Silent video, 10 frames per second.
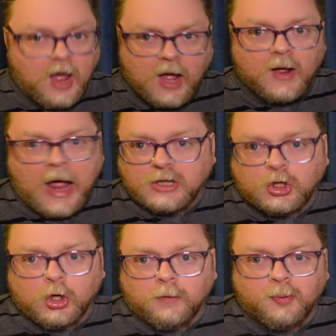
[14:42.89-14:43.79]
I, I,
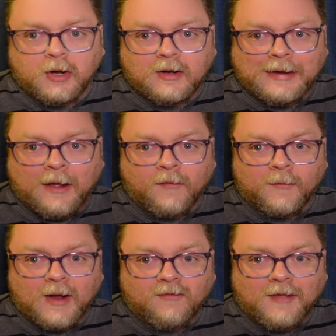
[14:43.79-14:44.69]
could put it down
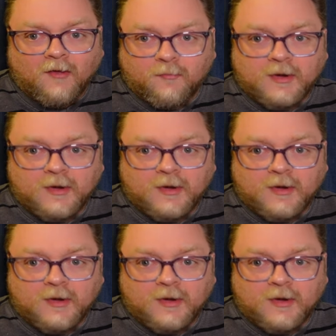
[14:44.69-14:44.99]
there myself,